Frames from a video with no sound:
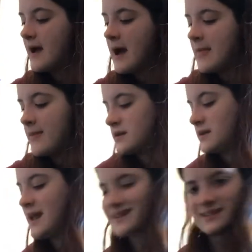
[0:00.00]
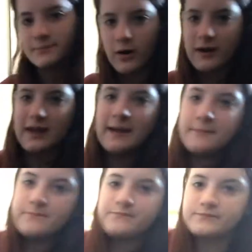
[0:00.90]
And then the next pocket
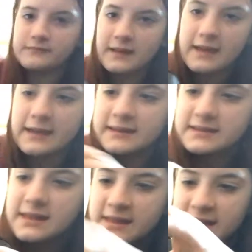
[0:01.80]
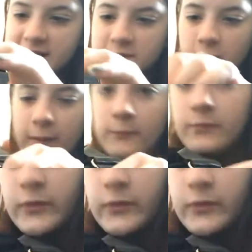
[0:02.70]
is this one,